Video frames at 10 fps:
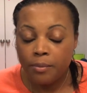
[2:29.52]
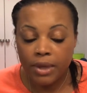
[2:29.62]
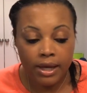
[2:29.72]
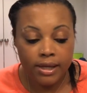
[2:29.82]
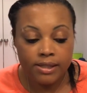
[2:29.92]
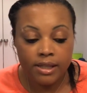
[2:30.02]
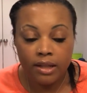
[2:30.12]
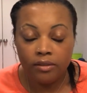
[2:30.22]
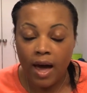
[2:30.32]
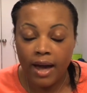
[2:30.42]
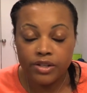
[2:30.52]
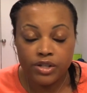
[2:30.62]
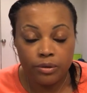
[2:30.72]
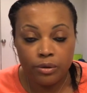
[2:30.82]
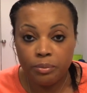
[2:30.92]
because they lack
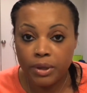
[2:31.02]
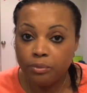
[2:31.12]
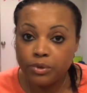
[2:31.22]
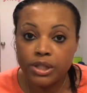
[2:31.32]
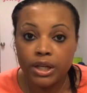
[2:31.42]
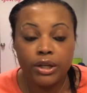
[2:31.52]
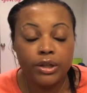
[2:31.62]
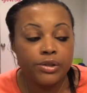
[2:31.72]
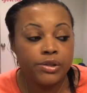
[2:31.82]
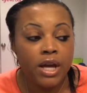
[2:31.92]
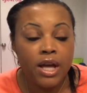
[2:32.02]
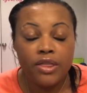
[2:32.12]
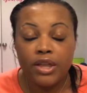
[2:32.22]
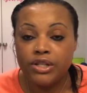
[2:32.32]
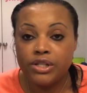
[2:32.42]
general people skills,
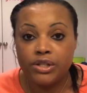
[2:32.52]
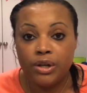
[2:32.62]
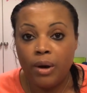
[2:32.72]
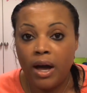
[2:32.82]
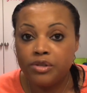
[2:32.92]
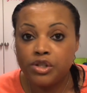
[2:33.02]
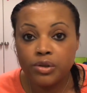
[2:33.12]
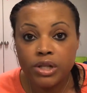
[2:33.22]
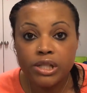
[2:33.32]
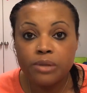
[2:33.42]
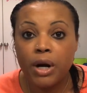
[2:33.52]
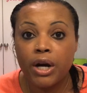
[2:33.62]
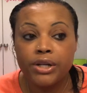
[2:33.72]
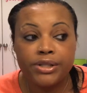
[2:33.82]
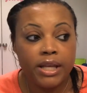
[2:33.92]
they just don't have street
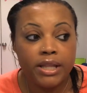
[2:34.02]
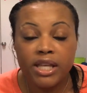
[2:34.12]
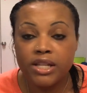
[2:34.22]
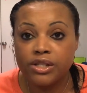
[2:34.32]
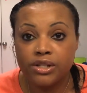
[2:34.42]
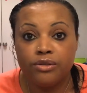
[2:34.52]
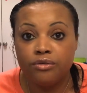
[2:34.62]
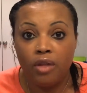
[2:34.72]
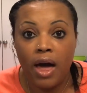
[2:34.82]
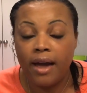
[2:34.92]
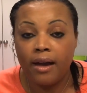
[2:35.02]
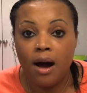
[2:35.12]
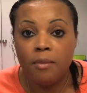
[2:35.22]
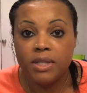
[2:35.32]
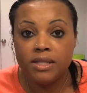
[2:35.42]
smarts, and they just lack
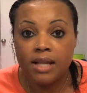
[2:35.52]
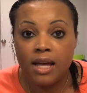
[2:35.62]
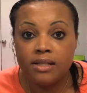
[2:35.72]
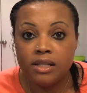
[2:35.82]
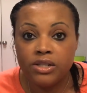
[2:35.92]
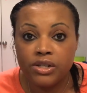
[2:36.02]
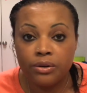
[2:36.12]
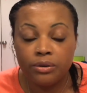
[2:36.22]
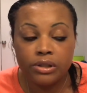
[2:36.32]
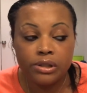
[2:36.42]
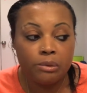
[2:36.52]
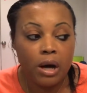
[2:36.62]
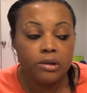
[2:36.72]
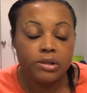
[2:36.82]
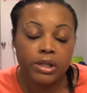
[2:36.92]
common sense in general as
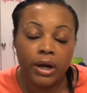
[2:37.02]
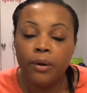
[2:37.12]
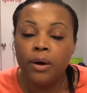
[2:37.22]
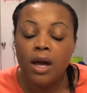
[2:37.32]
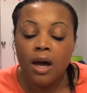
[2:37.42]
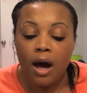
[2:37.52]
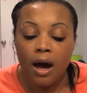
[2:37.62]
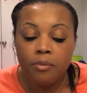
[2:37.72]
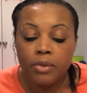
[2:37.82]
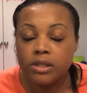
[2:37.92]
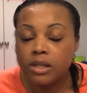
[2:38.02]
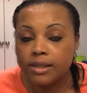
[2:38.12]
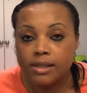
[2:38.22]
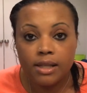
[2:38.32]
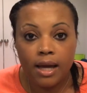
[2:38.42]
well. So there's
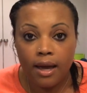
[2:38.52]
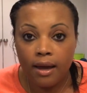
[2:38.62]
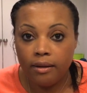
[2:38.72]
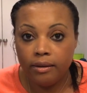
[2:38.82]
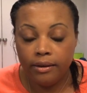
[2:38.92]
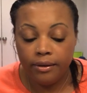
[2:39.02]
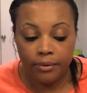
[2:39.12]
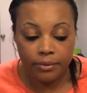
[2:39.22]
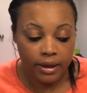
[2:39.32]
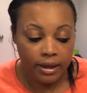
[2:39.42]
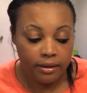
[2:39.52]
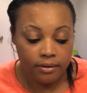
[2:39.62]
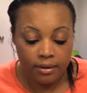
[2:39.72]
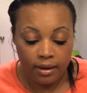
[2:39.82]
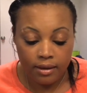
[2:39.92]
not to say
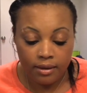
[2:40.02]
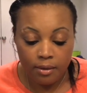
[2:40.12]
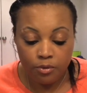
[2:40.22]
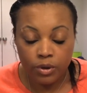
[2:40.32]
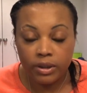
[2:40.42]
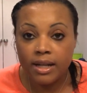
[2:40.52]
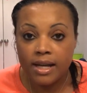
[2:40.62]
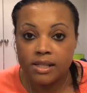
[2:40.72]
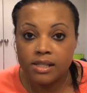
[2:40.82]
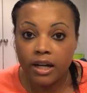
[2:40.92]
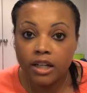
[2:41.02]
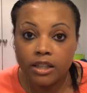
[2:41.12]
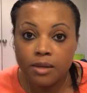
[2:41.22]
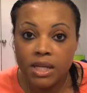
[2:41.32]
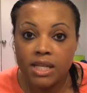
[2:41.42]
that really
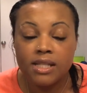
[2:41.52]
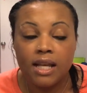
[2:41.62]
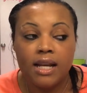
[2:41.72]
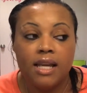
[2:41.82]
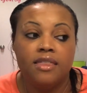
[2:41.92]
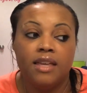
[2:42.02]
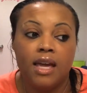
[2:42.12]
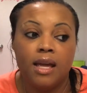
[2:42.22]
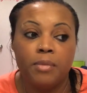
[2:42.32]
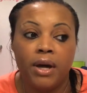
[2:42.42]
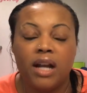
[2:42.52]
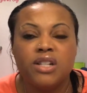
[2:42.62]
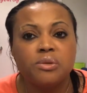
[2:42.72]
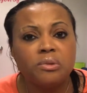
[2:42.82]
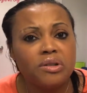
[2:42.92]
necessarily means anything, but
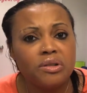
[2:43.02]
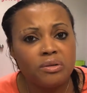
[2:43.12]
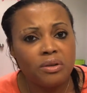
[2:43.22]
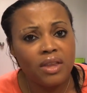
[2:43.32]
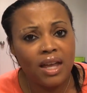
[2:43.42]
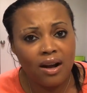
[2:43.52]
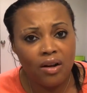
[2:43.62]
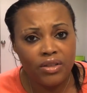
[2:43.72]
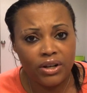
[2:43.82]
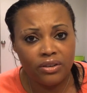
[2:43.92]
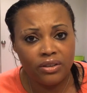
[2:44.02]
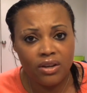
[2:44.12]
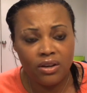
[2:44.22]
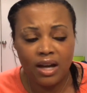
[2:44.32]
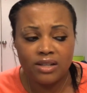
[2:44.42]
I just wanted to throw that out there and
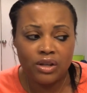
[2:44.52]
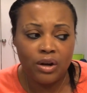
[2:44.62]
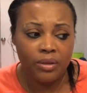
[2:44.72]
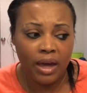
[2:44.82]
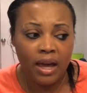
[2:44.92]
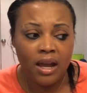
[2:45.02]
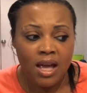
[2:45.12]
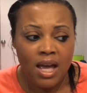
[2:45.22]
let you guys know that